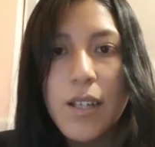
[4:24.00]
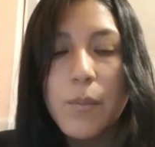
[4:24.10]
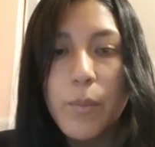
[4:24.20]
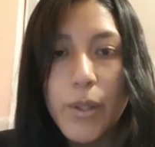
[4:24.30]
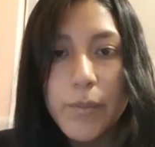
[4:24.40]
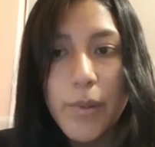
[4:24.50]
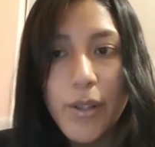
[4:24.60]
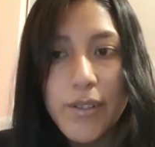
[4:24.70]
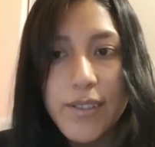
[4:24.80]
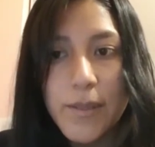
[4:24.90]
Both
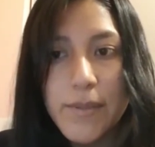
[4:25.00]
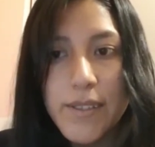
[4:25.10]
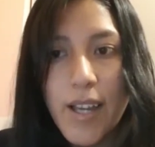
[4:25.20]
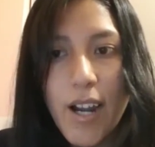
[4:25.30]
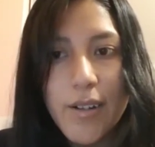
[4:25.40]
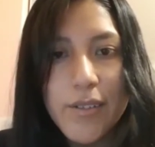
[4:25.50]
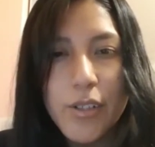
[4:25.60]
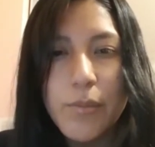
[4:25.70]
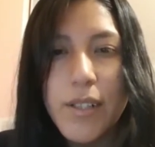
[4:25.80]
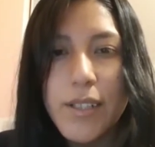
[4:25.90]
plosives are
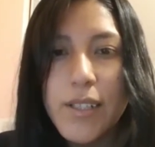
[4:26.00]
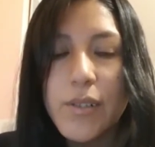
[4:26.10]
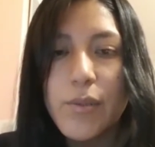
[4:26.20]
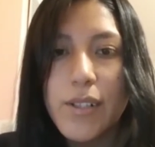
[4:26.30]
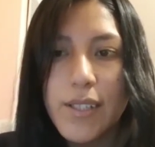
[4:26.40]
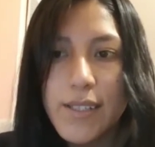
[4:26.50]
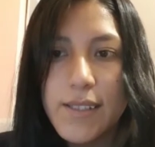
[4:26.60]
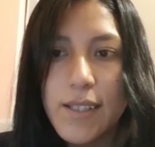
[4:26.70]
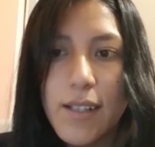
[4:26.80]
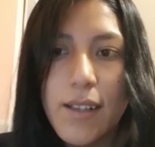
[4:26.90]
normally
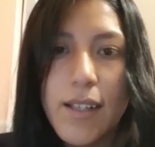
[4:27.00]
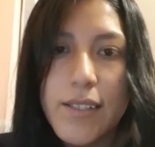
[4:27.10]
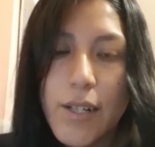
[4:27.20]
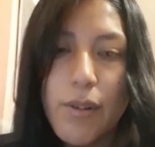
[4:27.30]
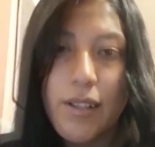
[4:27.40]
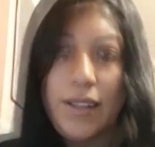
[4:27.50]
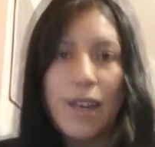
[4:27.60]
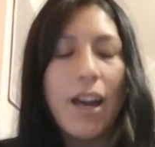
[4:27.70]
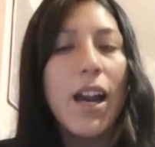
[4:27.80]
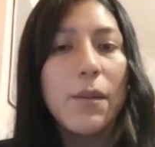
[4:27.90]
released laterally.
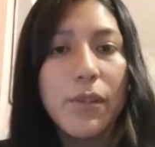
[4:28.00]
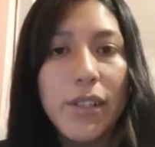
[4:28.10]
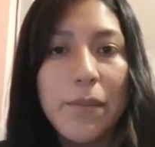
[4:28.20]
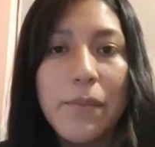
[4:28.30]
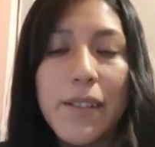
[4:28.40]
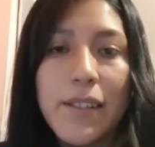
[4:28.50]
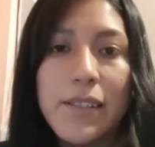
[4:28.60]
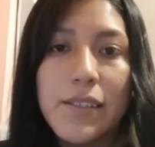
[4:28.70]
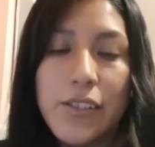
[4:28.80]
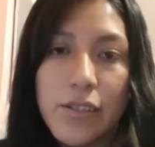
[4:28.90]
I'm gonna
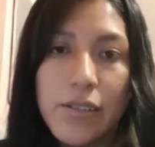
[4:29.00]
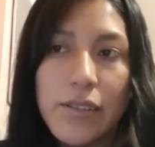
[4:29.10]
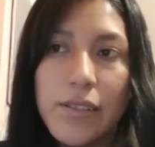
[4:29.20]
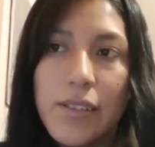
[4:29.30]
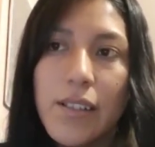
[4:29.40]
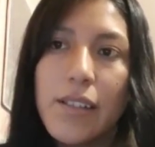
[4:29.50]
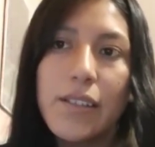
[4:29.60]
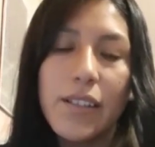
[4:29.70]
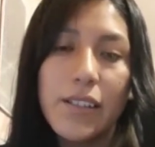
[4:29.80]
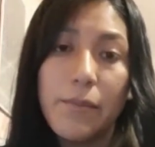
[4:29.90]
mention
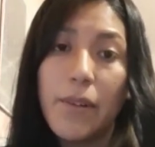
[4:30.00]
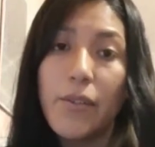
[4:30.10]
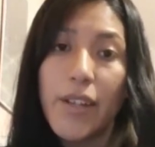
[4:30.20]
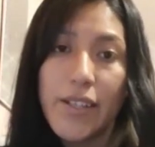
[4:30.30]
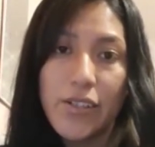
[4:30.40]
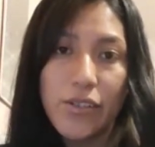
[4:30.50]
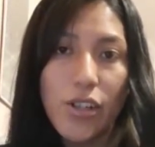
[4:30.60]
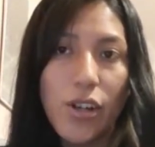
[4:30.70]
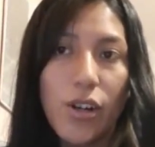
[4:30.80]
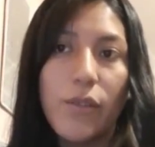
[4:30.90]
the variation
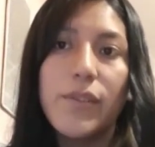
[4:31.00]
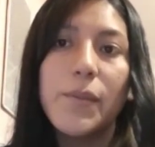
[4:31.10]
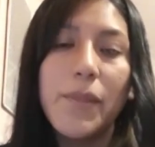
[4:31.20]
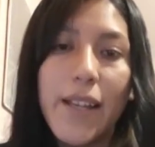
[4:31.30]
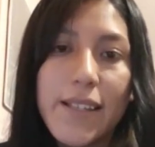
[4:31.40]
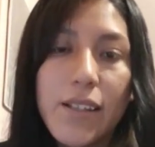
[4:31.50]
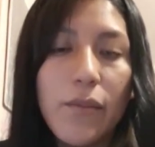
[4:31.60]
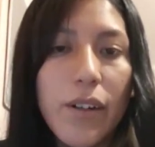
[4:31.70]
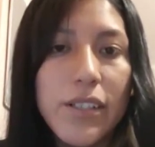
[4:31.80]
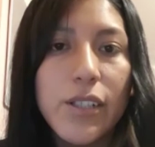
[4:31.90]
of the place
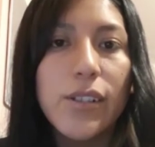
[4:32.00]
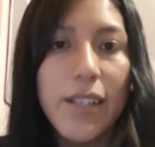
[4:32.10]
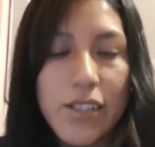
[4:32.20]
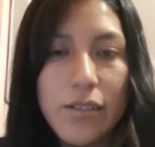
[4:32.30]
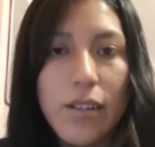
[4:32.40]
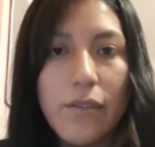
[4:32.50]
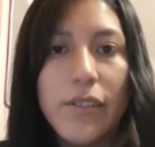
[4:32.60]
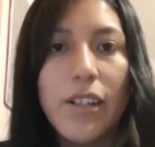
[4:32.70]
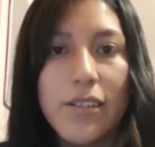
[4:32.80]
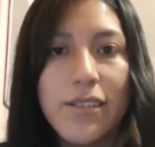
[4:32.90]
of articulation of
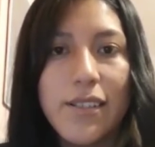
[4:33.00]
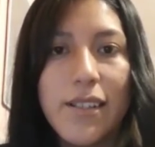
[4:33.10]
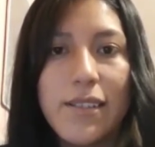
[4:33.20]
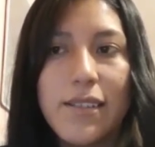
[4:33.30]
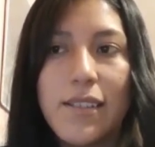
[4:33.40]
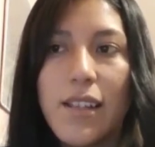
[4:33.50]
the consonants.